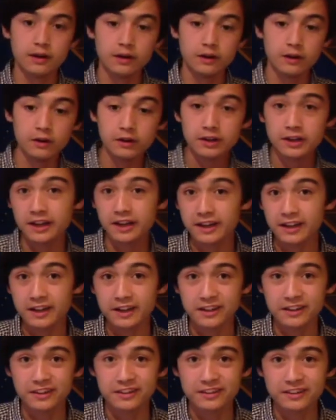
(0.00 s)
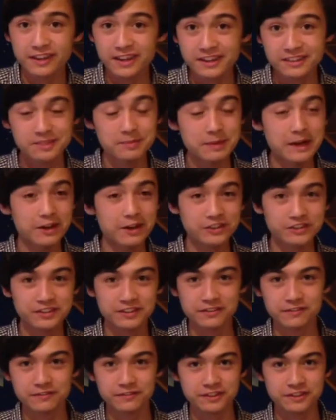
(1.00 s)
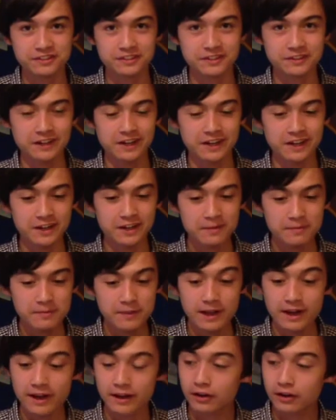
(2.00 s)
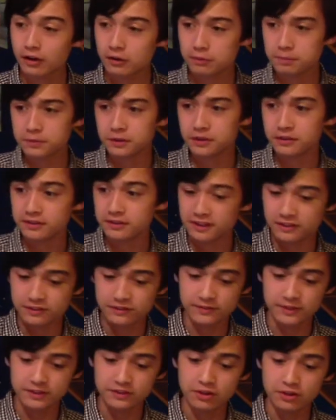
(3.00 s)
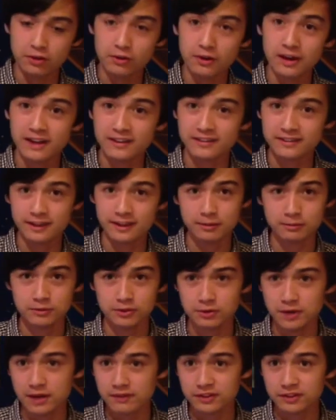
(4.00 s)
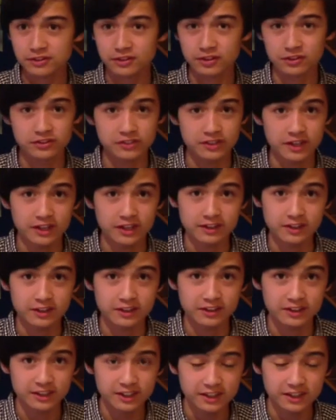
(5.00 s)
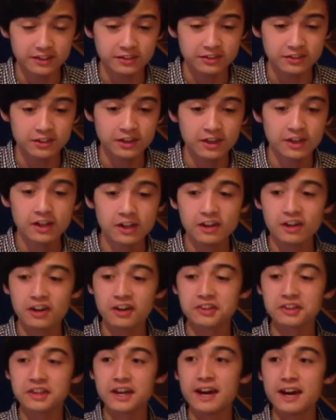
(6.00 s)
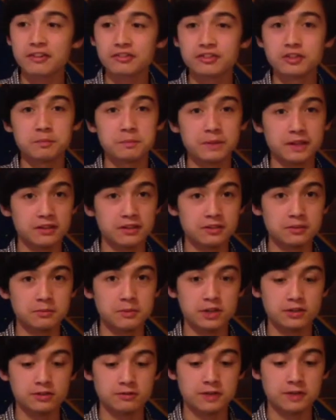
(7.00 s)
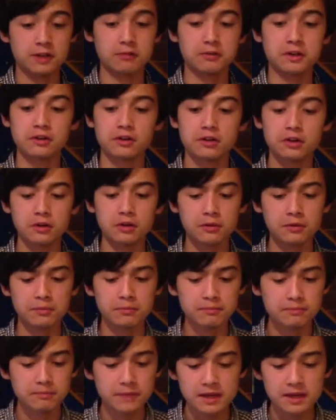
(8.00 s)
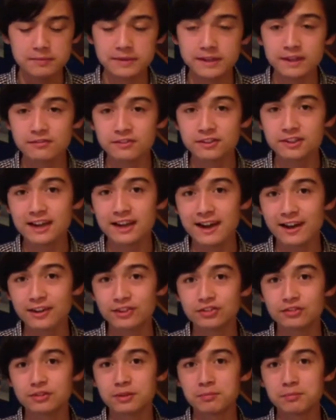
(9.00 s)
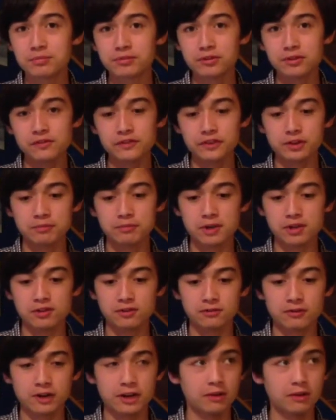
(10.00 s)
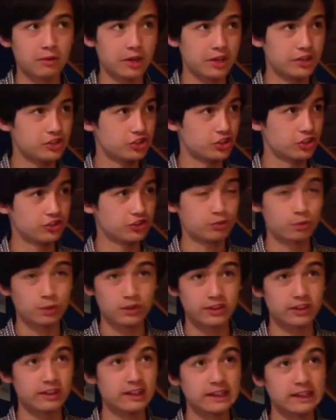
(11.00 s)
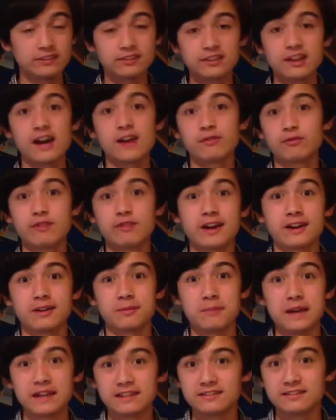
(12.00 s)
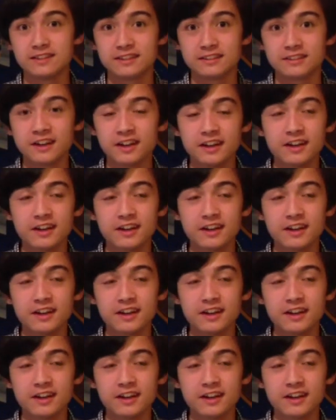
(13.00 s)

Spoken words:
Okay, that's about it for today. I hope this video has helped you ever so slightly at least on how to build a model railway, or maybe even how to improve your model railway just with the links that I've recommended